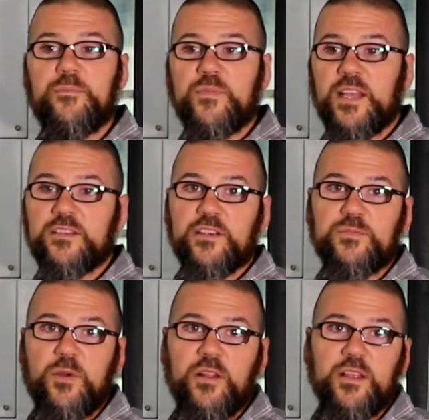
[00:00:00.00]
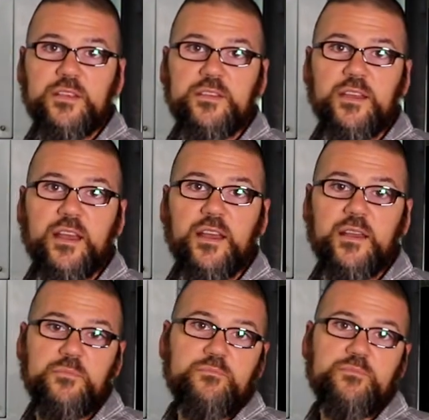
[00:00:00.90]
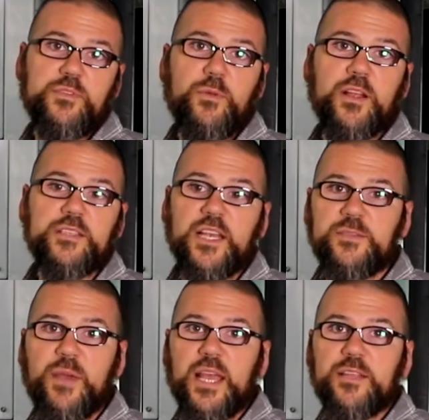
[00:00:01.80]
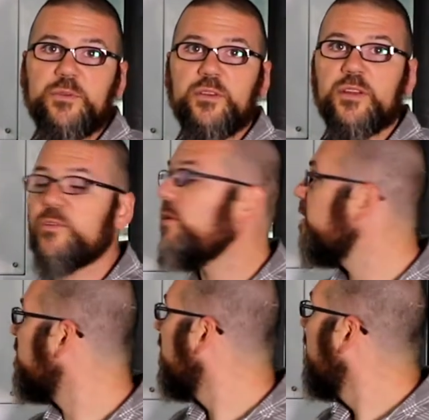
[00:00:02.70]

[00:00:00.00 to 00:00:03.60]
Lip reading: It's our smallest size bag that we do at Torch.